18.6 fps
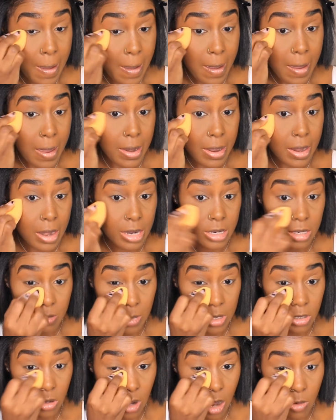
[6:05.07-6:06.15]
And then I just
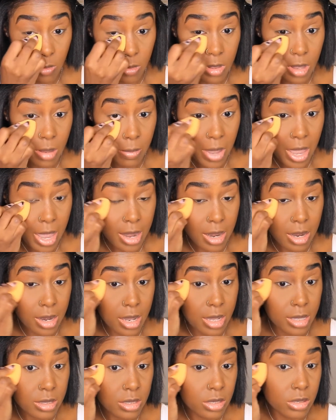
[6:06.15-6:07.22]
make sure I really pat it
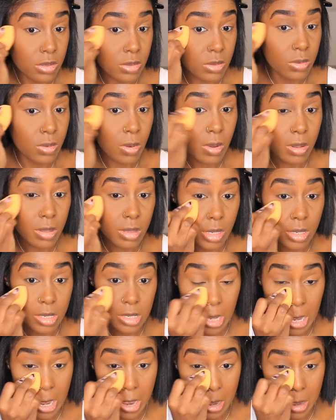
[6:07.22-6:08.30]
into the
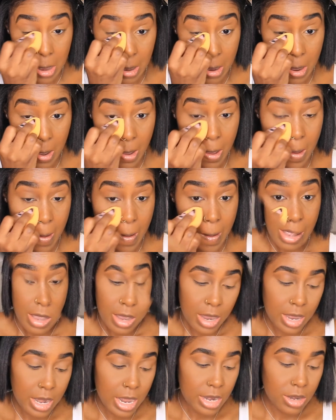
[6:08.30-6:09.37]
skin.
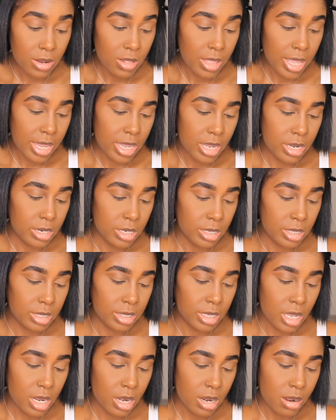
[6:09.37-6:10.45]
And I do like it to
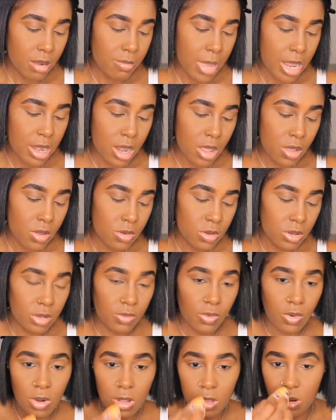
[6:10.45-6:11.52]
sit on my nose
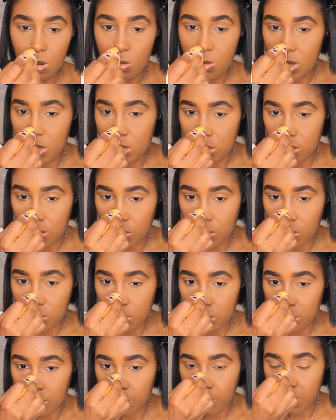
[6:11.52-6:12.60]
for a little bit, so I'll
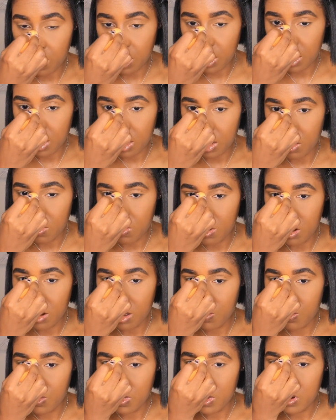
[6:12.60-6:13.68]
just apply it going
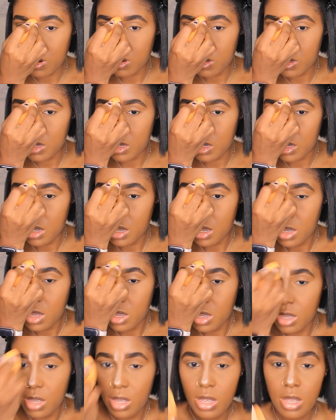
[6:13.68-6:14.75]
upwards
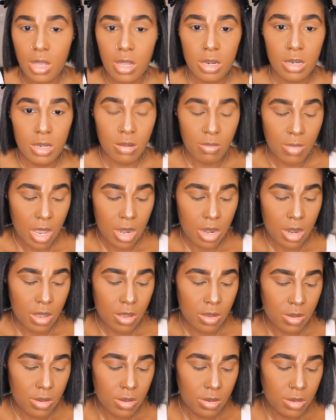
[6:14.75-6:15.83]
to my
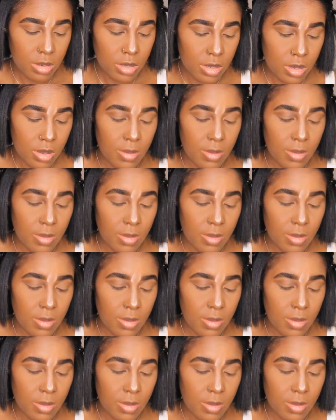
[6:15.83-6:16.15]
nose.